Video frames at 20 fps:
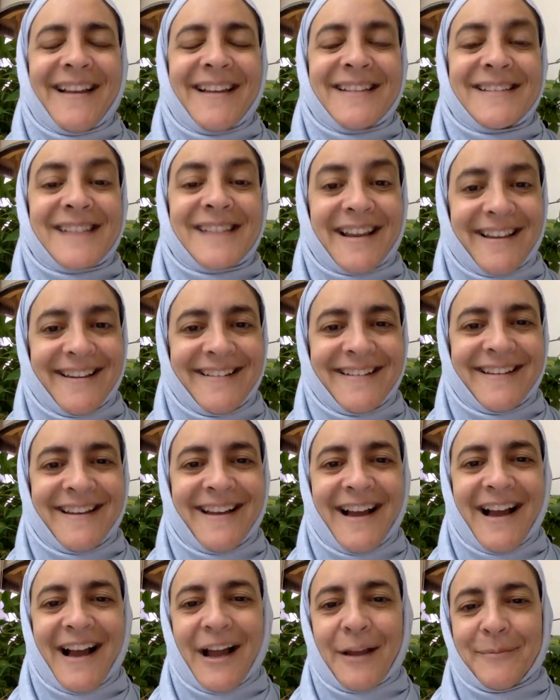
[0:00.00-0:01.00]
Second,
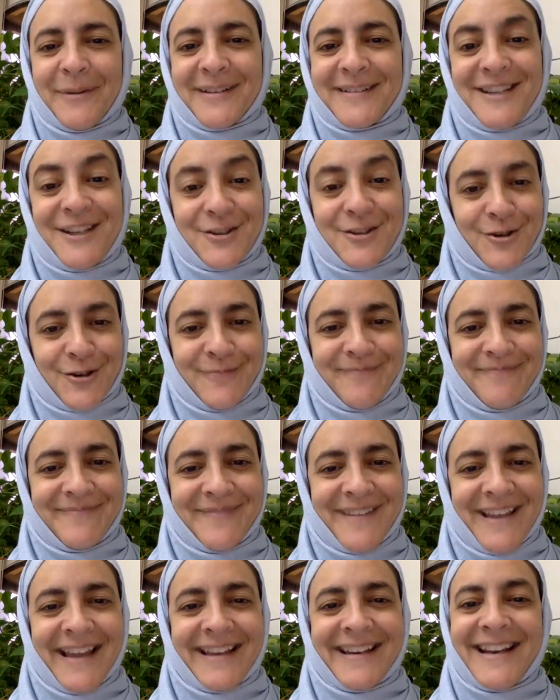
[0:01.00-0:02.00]
I'm a teacher
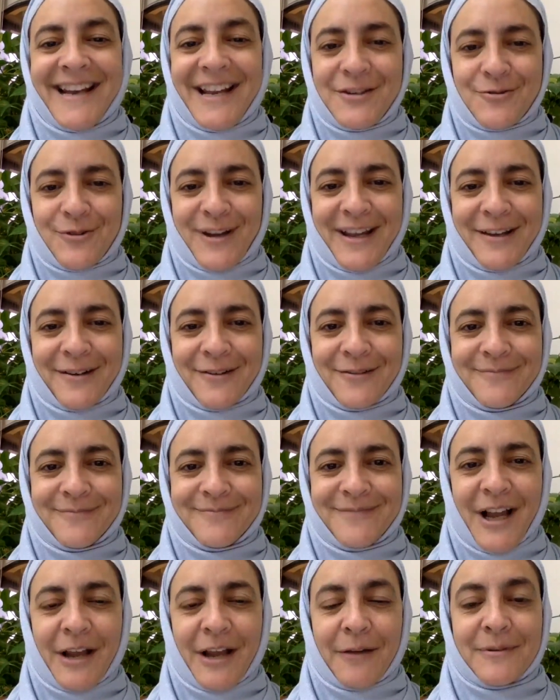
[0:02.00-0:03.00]
and an educator.
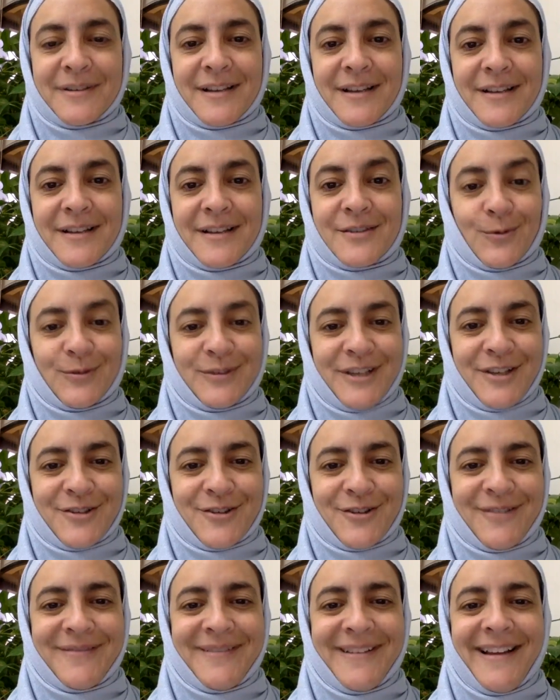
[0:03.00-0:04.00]
I was a school
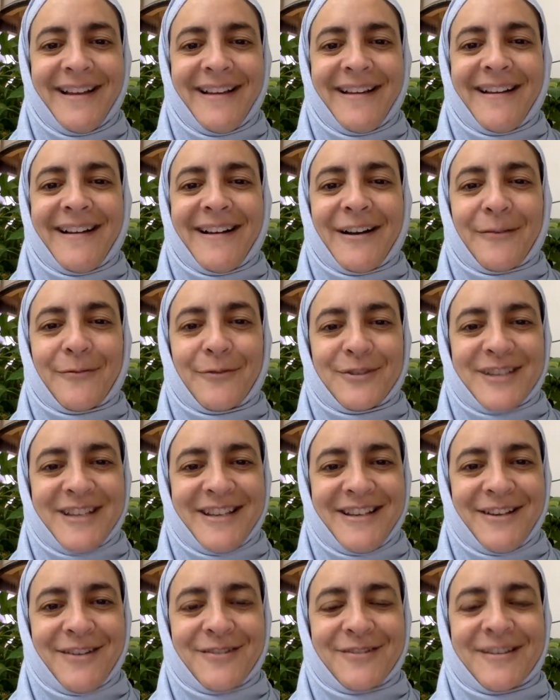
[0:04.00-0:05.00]
teacher for
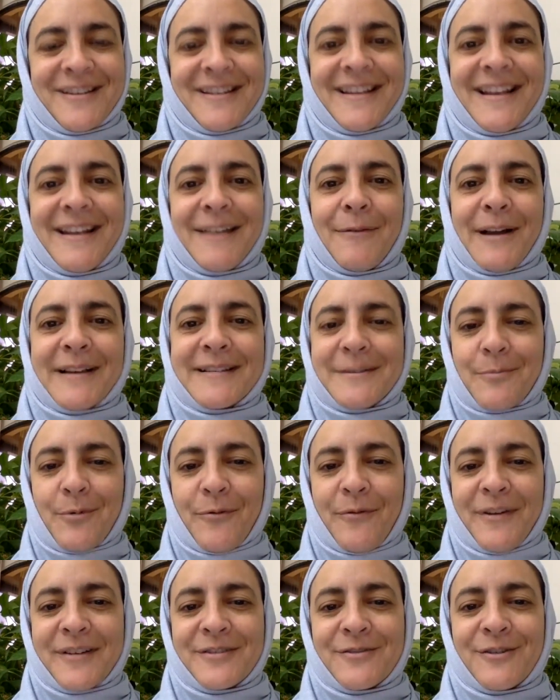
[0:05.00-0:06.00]
10 years. And then as a
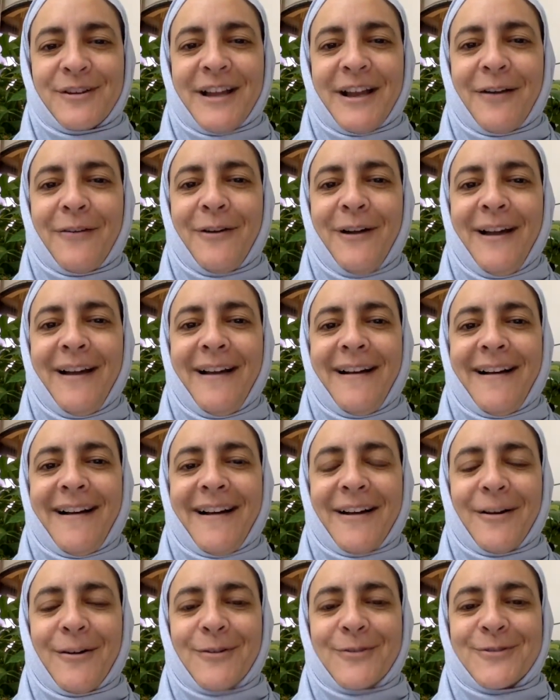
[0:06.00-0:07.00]
professor now,
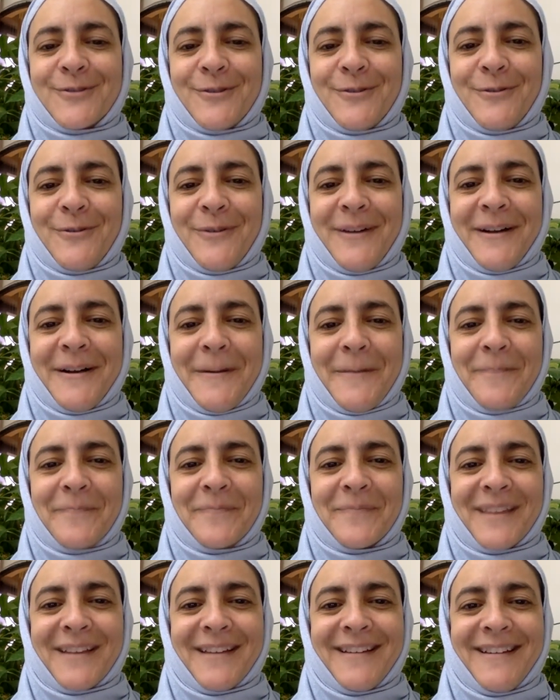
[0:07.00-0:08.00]
I also
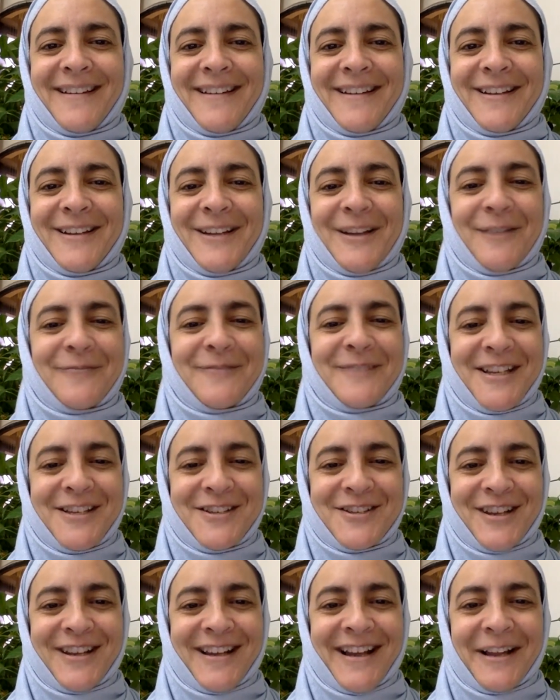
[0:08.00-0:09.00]
love
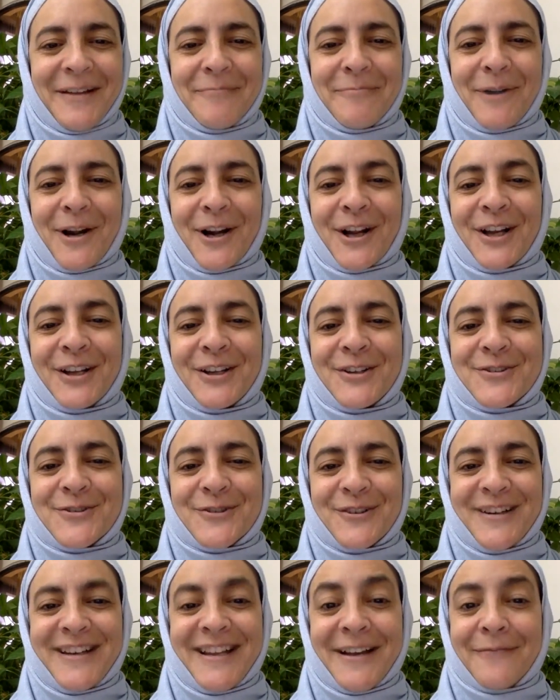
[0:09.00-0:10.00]
teaching. I embark on a
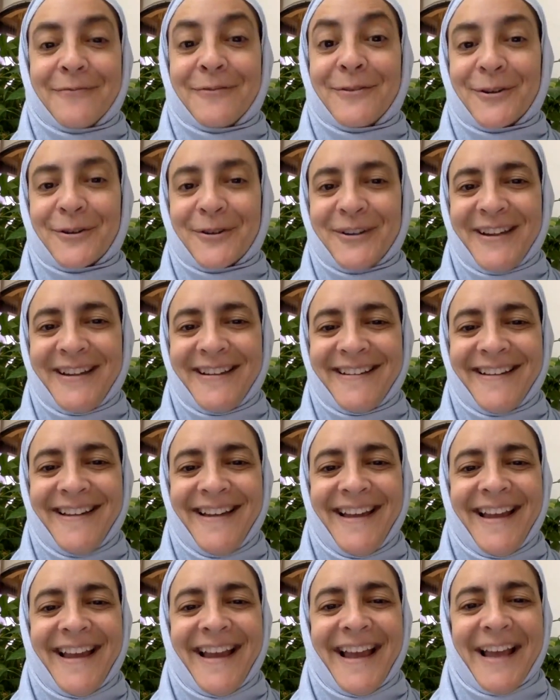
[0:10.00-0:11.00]
journey of learning
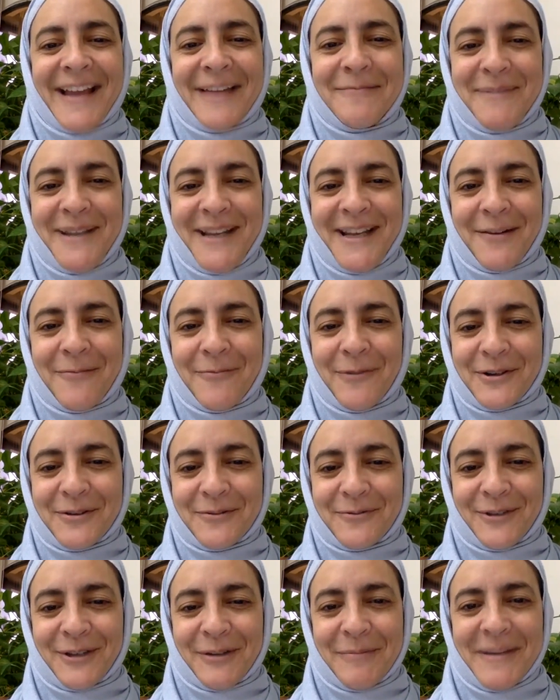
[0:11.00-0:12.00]
and meeting
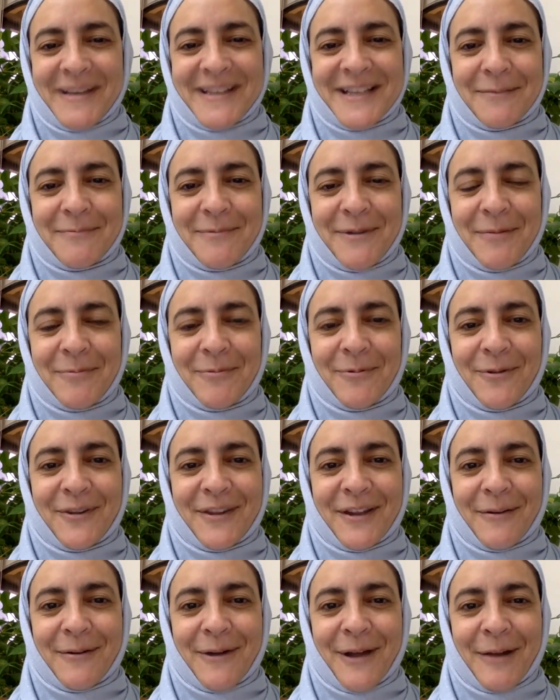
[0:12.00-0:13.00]
wonderful, amazing people
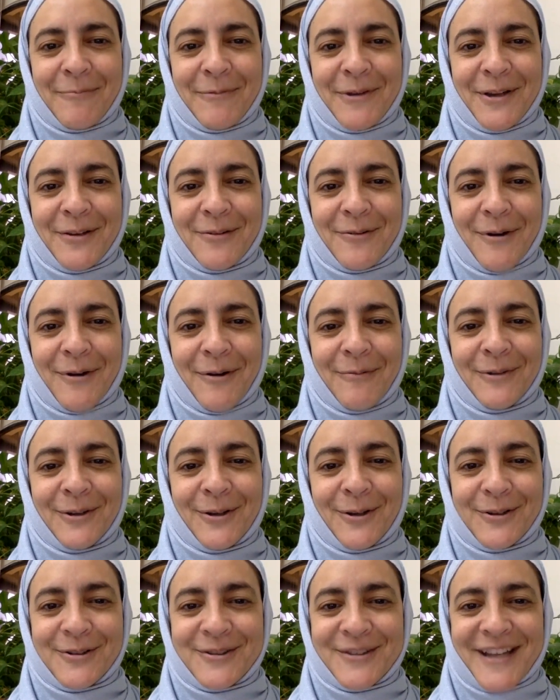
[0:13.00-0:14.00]
and we
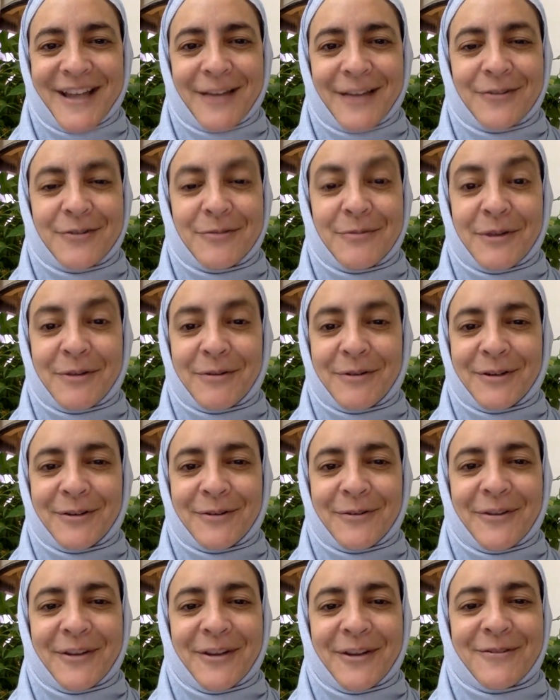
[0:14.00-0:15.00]
learn together to be
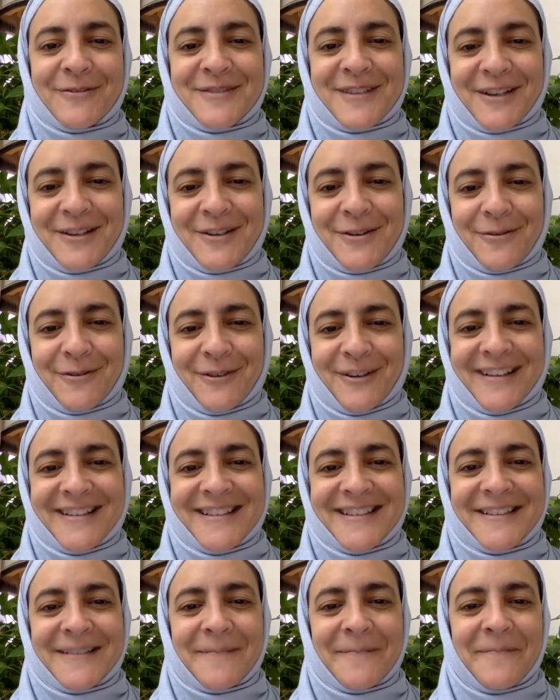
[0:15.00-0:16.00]
critical thinkers and
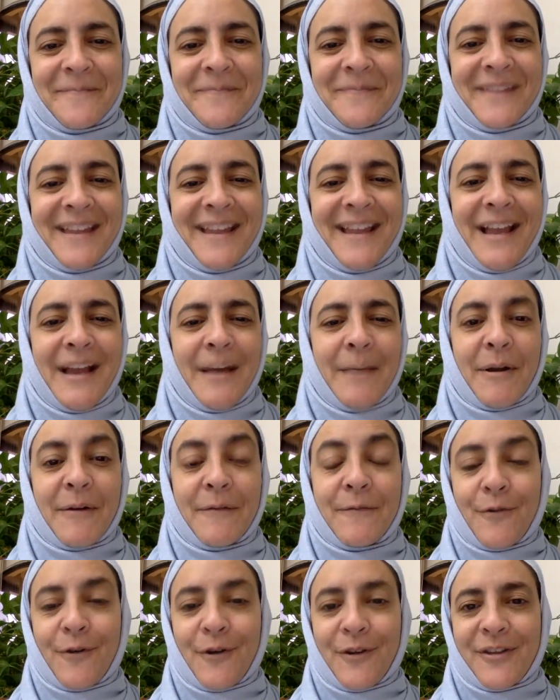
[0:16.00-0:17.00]
curious. My
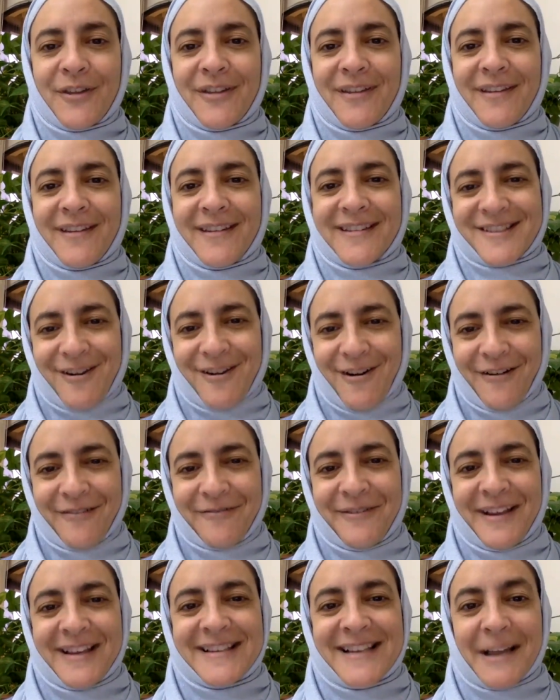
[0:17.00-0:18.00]
fourth scarf
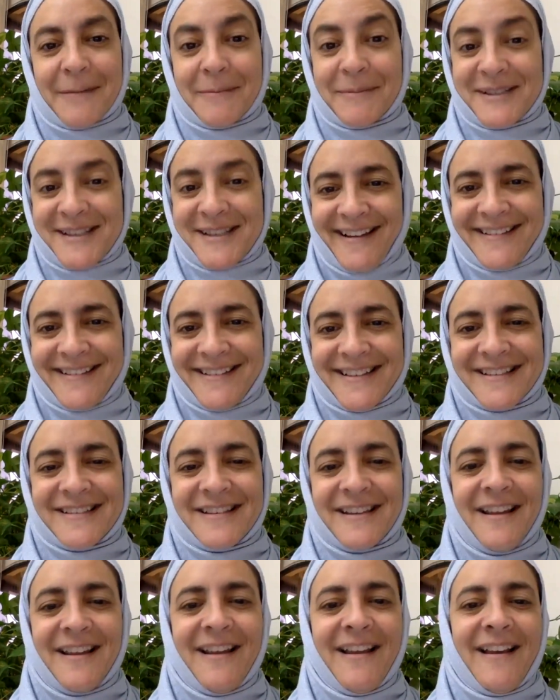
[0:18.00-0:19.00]
is I'm a scientist.